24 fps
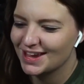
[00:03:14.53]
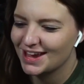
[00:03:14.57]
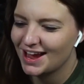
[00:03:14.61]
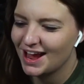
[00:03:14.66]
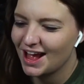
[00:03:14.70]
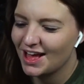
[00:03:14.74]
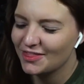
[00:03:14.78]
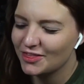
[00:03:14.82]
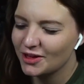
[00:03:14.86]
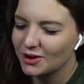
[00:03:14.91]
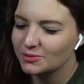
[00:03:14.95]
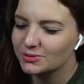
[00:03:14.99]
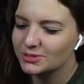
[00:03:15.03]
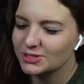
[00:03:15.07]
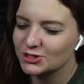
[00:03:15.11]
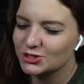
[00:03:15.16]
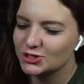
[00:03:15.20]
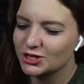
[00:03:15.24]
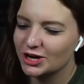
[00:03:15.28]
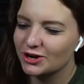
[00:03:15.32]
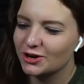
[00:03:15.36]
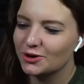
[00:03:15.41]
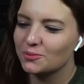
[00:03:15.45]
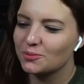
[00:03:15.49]
I thought it was a
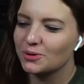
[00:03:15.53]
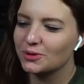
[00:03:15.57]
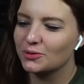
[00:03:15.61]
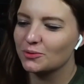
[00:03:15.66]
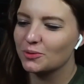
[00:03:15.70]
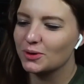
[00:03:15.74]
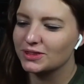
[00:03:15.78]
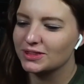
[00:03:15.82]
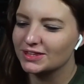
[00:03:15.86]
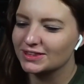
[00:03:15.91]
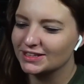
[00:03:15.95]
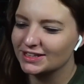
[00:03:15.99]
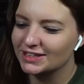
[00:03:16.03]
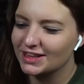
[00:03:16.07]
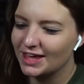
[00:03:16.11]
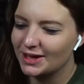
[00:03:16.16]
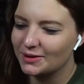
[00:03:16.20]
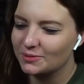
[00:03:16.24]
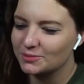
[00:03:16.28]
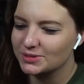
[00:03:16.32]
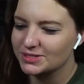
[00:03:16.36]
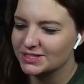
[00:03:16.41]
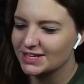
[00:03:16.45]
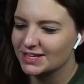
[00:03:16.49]
cherry one the way that the
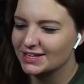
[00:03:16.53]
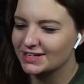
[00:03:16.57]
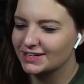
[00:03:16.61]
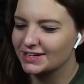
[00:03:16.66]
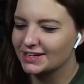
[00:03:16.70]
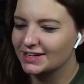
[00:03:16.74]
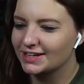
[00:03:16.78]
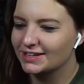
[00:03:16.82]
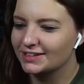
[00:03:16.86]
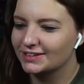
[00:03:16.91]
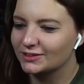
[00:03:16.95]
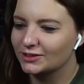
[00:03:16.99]
light was hitting it.